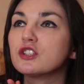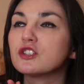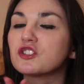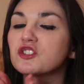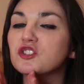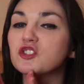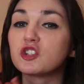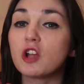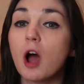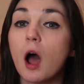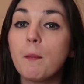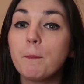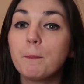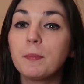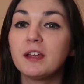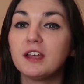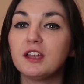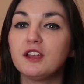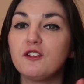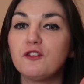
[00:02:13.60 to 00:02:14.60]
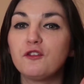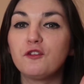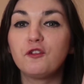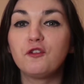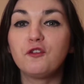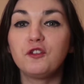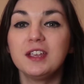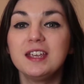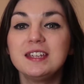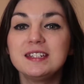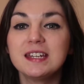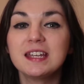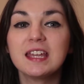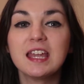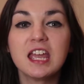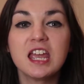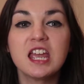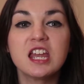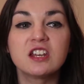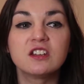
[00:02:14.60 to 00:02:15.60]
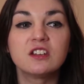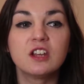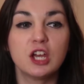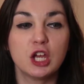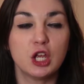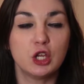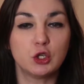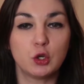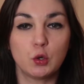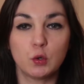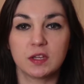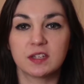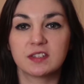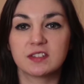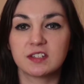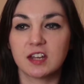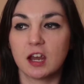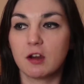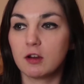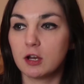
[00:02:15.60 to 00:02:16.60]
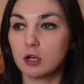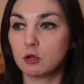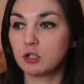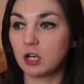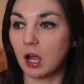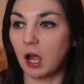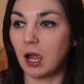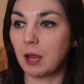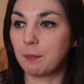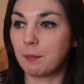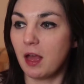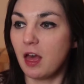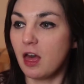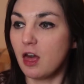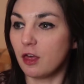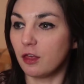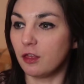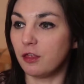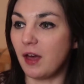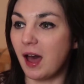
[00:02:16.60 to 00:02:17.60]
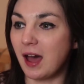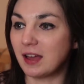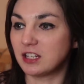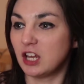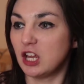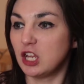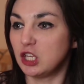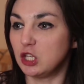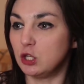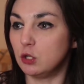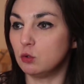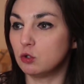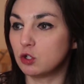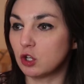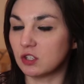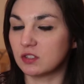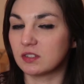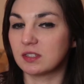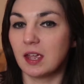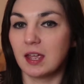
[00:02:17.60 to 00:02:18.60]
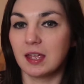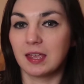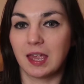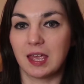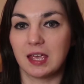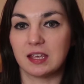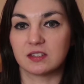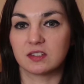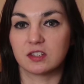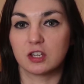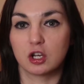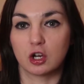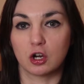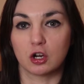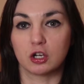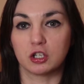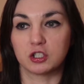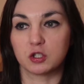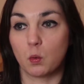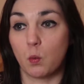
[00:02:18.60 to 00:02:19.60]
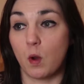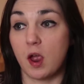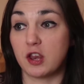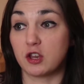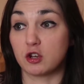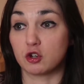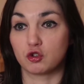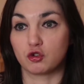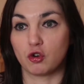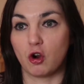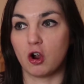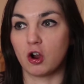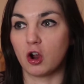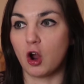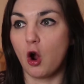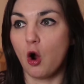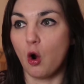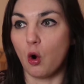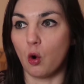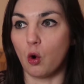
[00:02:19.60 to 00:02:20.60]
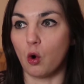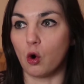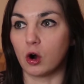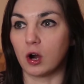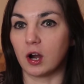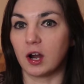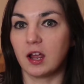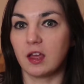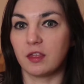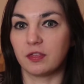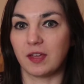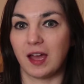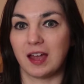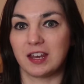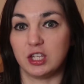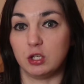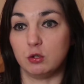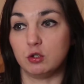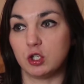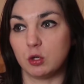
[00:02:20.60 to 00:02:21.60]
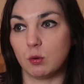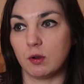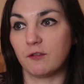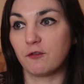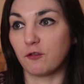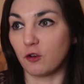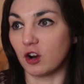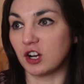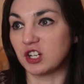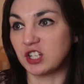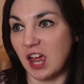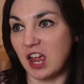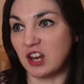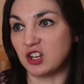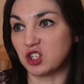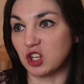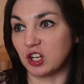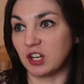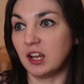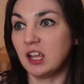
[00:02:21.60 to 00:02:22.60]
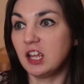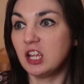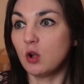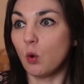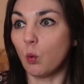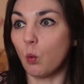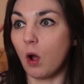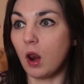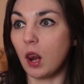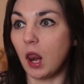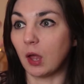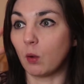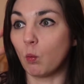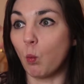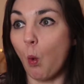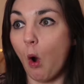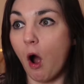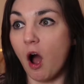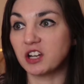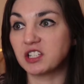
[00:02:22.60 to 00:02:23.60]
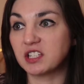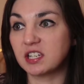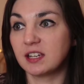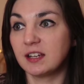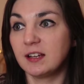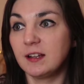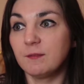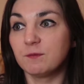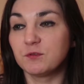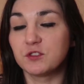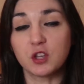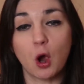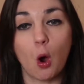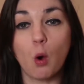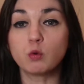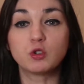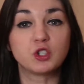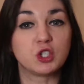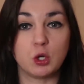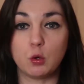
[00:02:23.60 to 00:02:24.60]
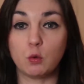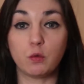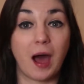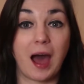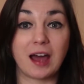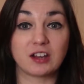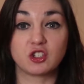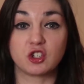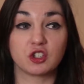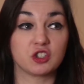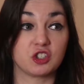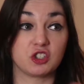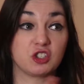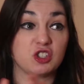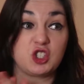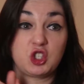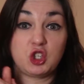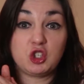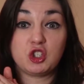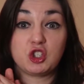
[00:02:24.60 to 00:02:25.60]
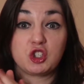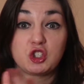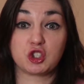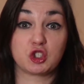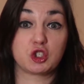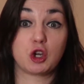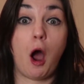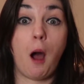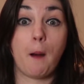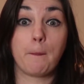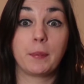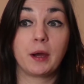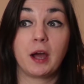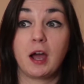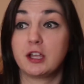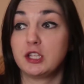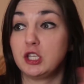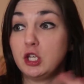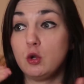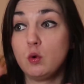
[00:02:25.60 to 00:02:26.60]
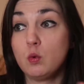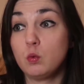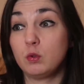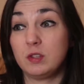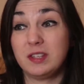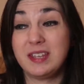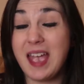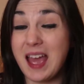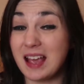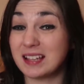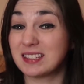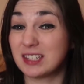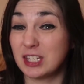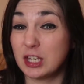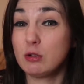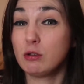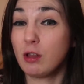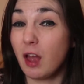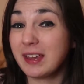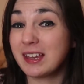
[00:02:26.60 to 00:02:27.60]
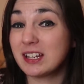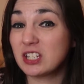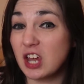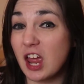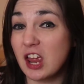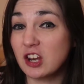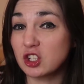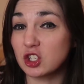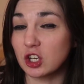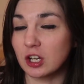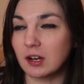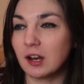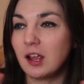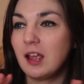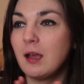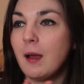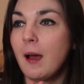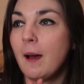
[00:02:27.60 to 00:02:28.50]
Stop feeding in to the stereotype that you just kiss girls when you're drunk, or that you do it for attention. What? Don't do that. Just stop. Yes, you like attention,